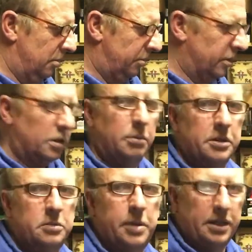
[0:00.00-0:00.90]
But I'm
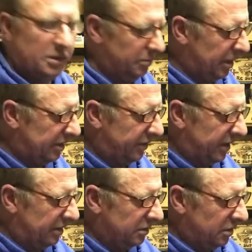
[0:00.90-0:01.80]
expecting big
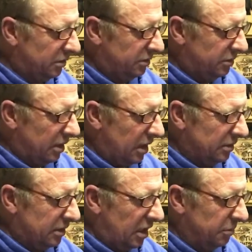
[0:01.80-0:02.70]
things, because the
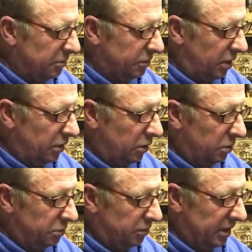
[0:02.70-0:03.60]
last time it was out, although it
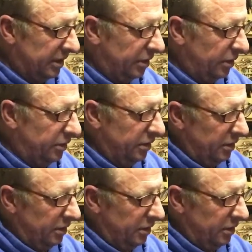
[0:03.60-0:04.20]
was really good,